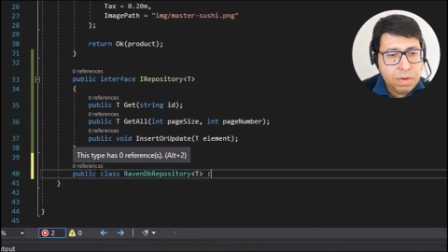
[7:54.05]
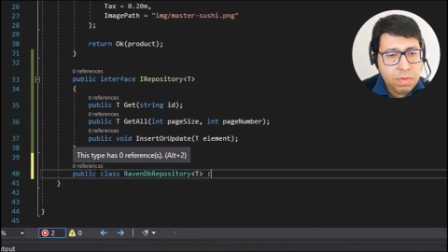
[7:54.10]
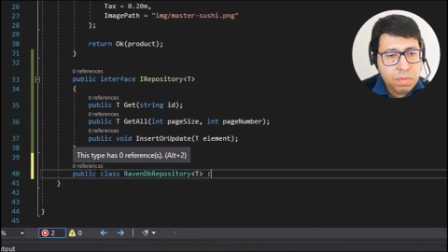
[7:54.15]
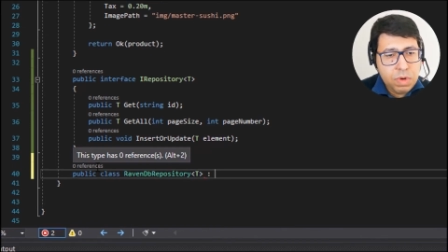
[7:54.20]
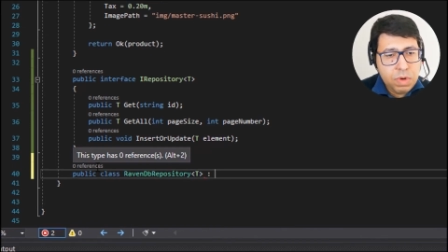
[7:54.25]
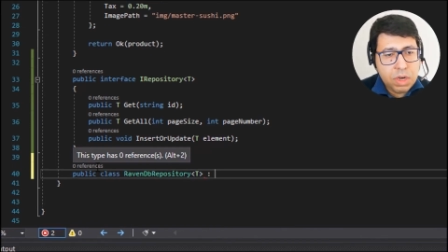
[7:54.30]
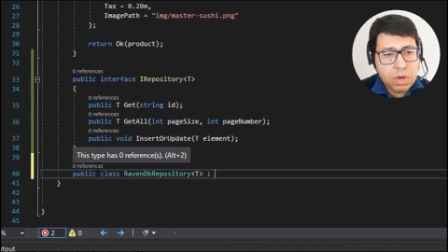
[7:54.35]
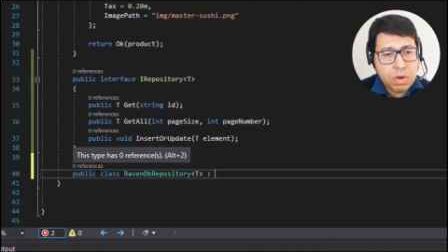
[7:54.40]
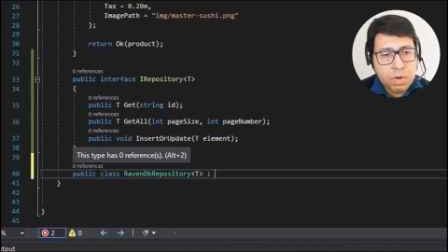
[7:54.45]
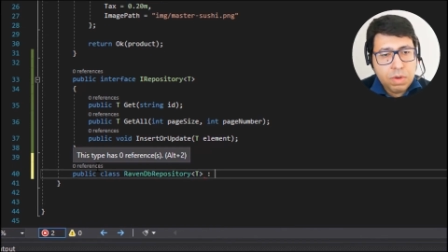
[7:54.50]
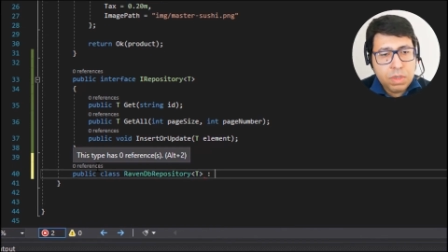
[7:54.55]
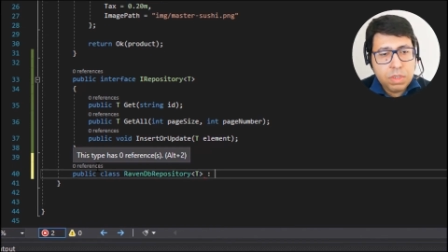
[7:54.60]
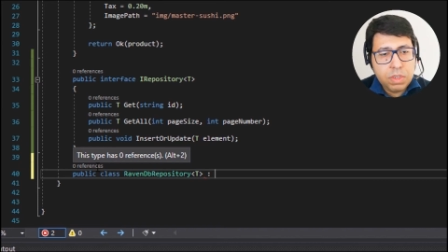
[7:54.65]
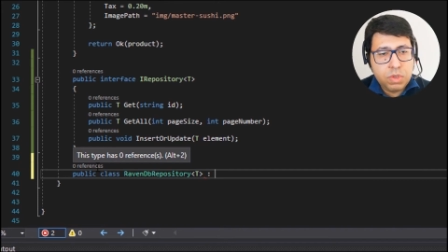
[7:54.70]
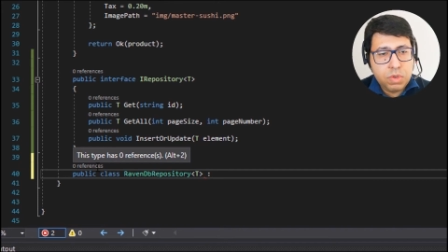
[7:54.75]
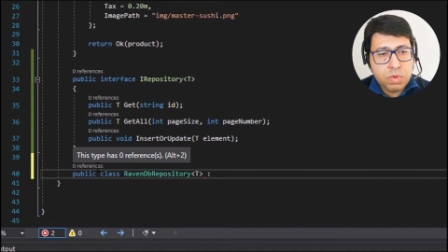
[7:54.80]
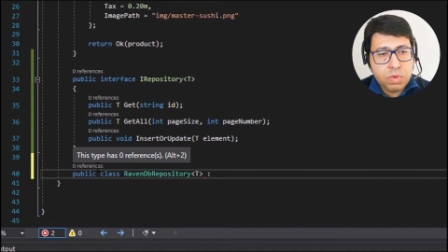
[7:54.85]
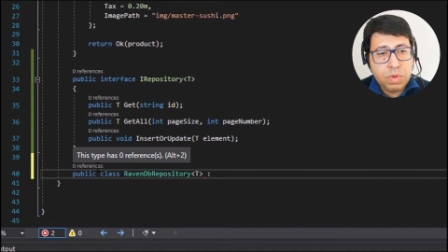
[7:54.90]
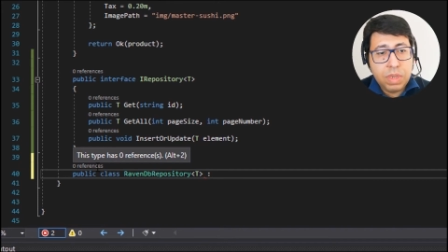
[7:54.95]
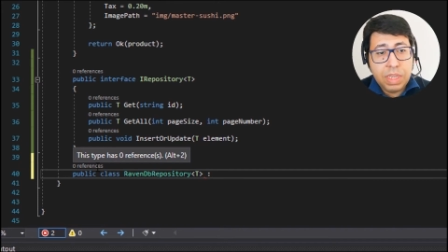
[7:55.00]
we are going
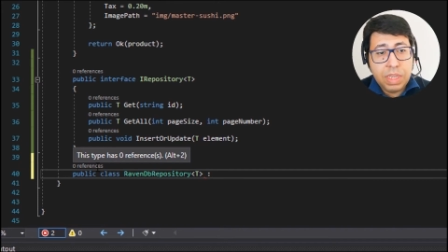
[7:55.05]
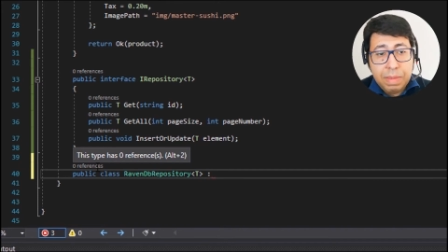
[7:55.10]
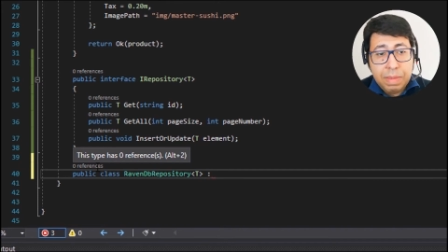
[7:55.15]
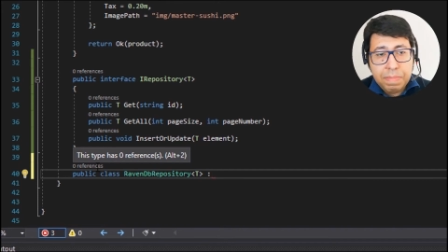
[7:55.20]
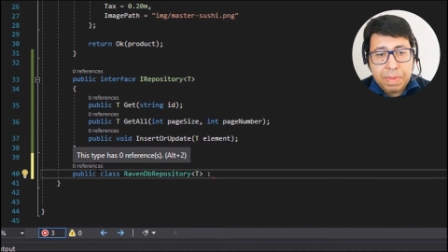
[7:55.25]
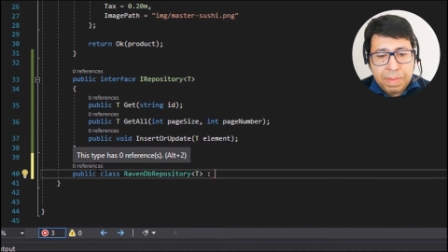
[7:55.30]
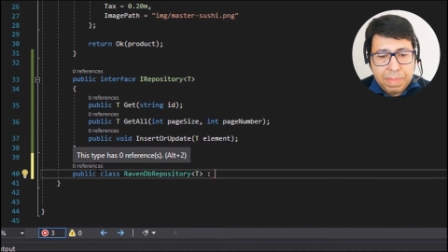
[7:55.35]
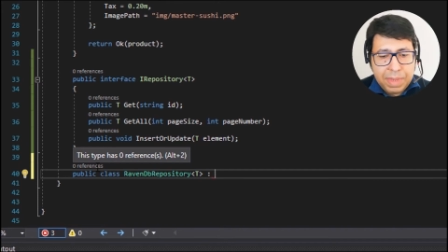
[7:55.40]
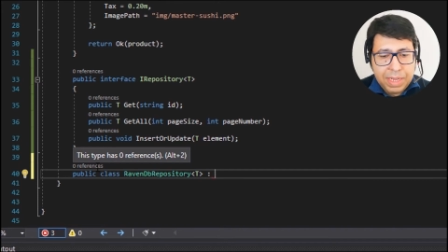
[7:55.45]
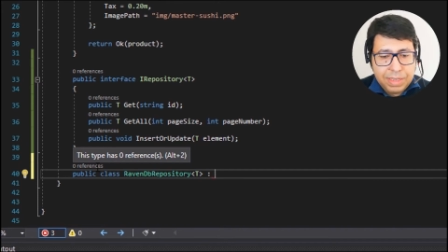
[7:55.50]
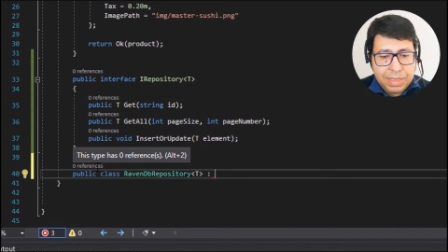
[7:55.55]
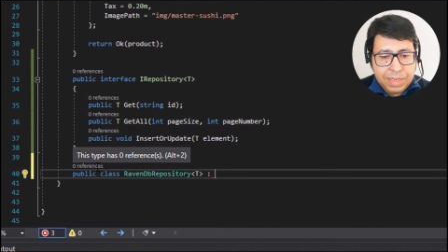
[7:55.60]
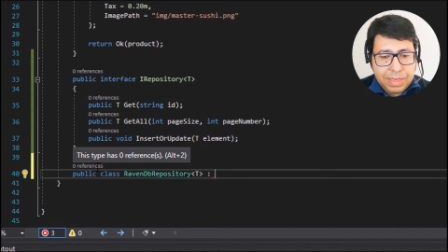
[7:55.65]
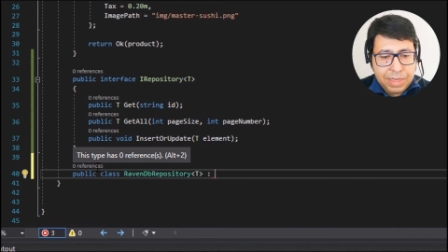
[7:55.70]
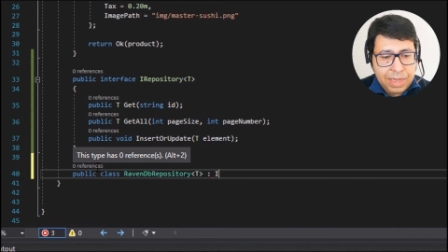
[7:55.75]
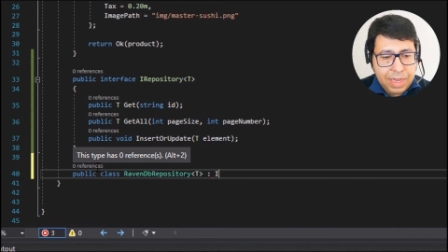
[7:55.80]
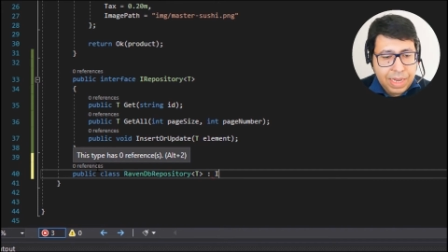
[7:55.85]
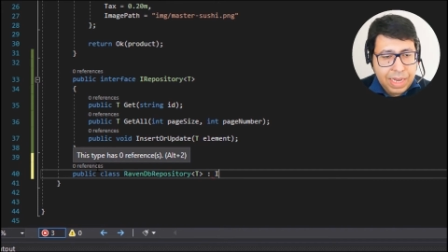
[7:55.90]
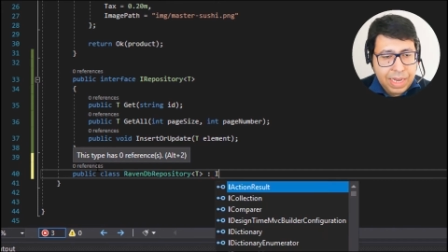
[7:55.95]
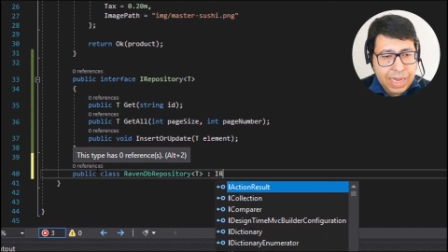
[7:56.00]
to implement
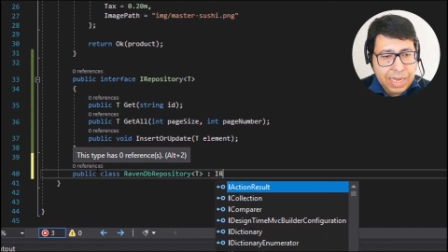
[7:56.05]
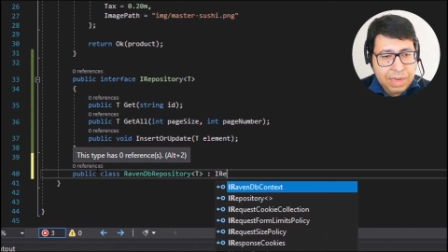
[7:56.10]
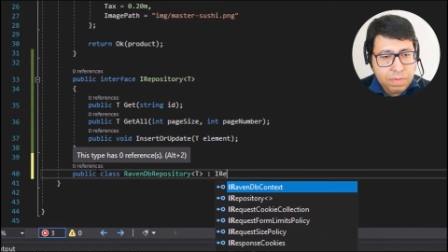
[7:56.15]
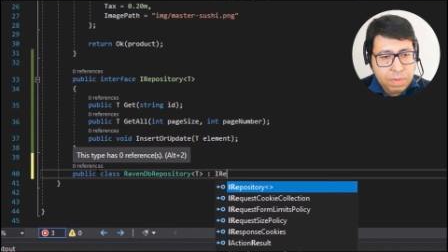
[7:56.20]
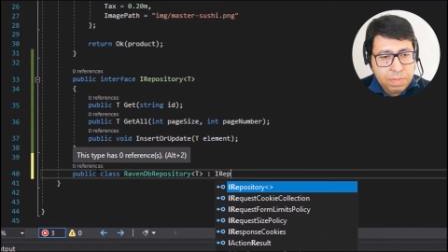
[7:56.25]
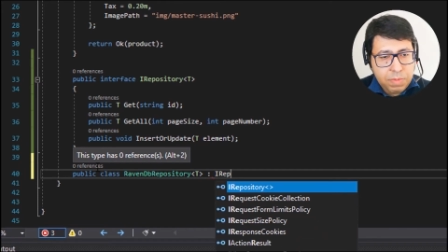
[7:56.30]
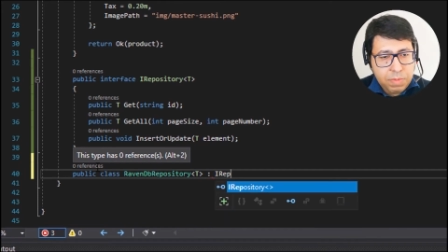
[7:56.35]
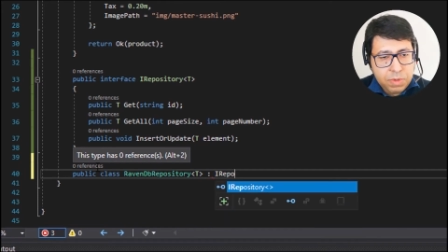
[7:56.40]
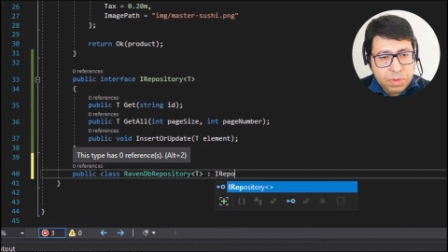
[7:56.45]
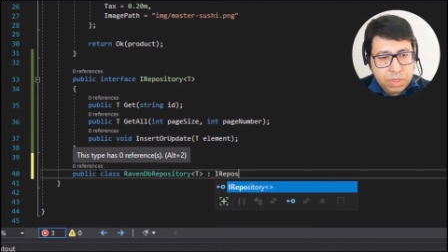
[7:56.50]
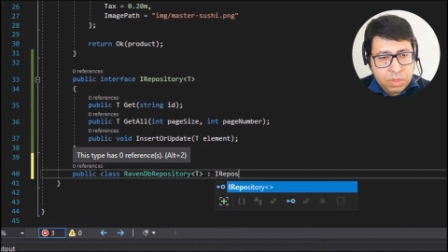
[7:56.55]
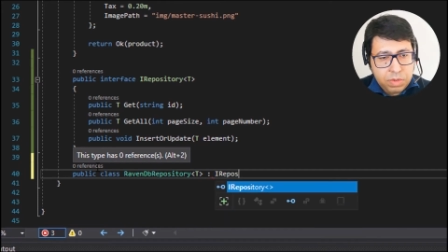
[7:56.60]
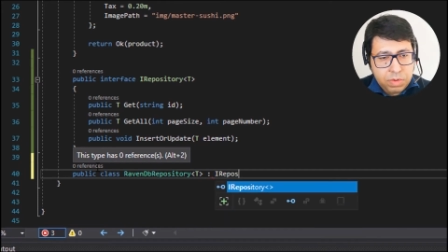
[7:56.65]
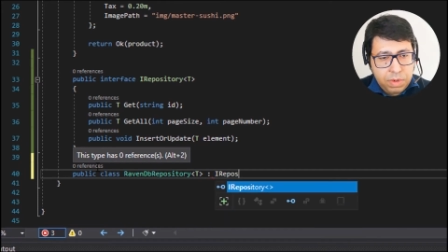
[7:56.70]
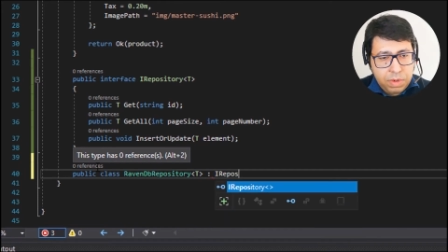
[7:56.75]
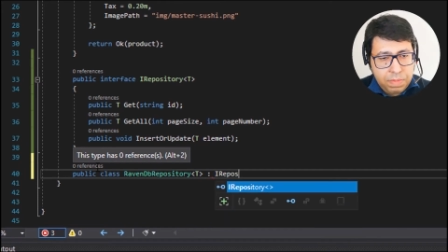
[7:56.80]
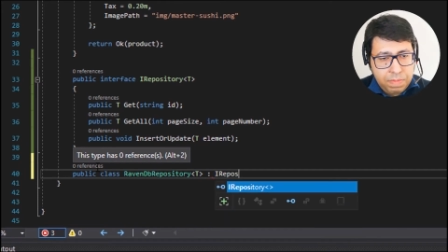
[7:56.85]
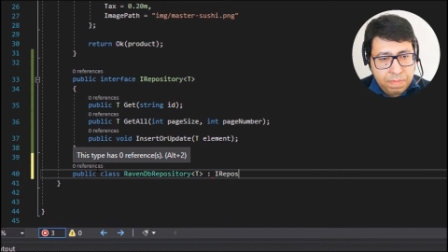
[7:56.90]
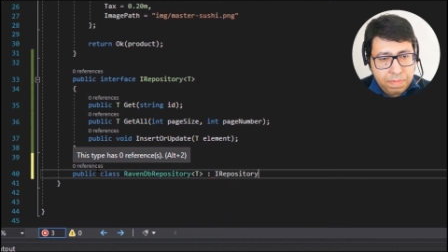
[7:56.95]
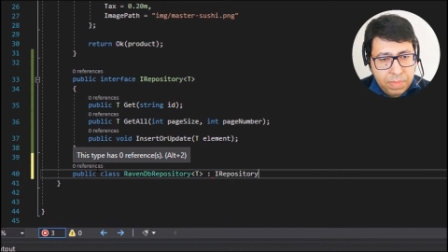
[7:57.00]
iRepository.